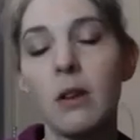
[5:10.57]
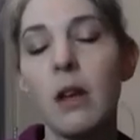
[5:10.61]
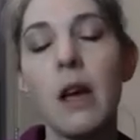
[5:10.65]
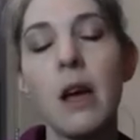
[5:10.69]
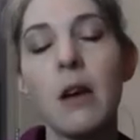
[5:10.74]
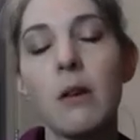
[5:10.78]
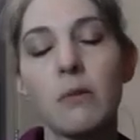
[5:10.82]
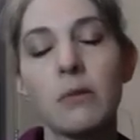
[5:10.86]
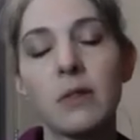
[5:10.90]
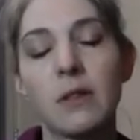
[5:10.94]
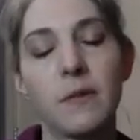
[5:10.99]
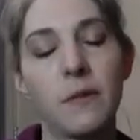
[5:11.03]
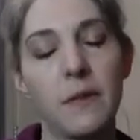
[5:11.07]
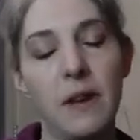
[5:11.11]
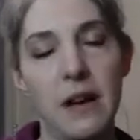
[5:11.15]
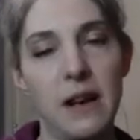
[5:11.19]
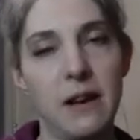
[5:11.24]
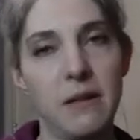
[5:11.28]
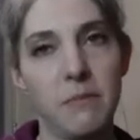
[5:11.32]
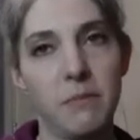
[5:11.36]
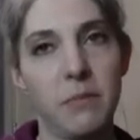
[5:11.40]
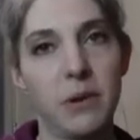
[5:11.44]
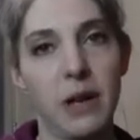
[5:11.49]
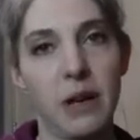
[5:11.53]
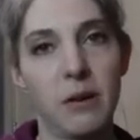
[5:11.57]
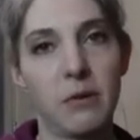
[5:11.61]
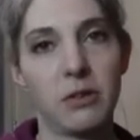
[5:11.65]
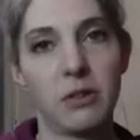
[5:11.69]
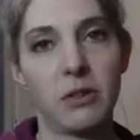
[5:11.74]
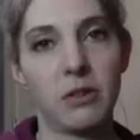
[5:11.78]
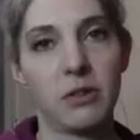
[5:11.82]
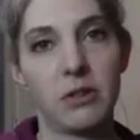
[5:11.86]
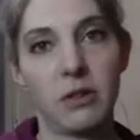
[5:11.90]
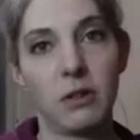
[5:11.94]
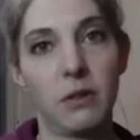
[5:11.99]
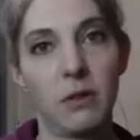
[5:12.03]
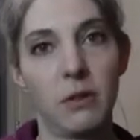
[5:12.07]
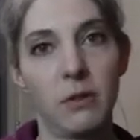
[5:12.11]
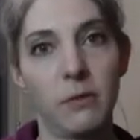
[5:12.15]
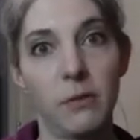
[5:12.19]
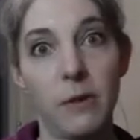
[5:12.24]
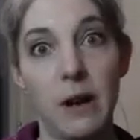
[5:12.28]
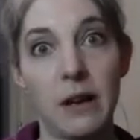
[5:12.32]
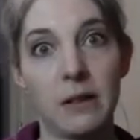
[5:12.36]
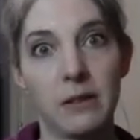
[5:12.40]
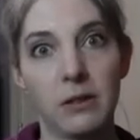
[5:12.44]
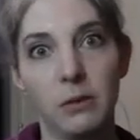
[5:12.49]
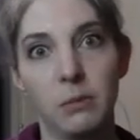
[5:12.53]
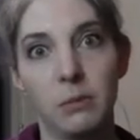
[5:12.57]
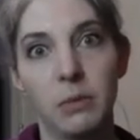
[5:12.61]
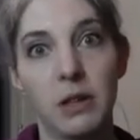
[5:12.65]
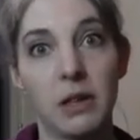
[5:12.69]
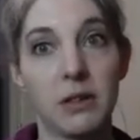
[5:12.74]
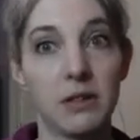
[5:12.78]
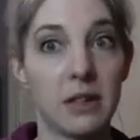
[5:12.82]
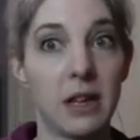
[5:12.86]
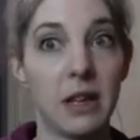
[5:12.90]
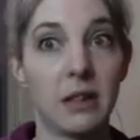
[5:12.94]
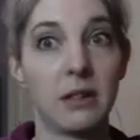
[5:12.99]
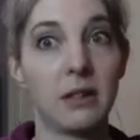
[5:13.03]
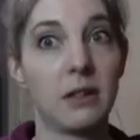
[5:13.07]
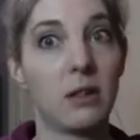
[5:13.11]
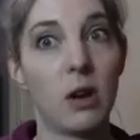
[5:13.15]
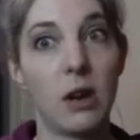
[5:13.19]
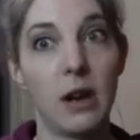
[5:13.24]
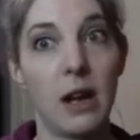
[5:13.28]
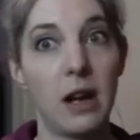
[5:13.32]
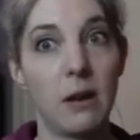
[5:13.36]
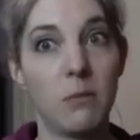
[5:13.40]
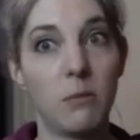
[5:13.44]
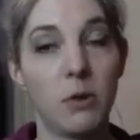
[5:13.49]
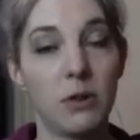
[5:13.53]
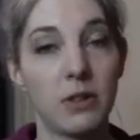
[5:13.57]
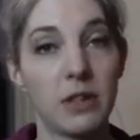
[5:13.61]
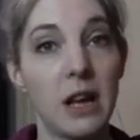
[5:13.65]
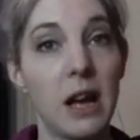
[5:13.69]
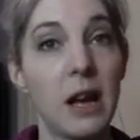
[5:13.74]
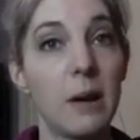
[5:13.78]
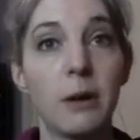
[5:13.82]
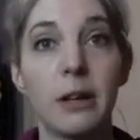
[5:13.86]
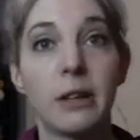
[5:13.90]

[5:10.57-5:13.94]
It was fine, but I was just a little frazzled because I thought I had more time.